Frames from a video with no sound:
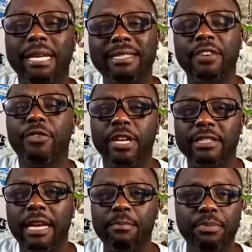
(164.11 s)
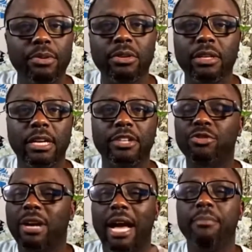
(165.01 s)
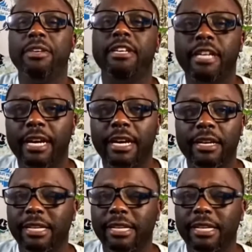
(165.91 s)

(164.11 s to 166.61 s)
let's say for example you come here,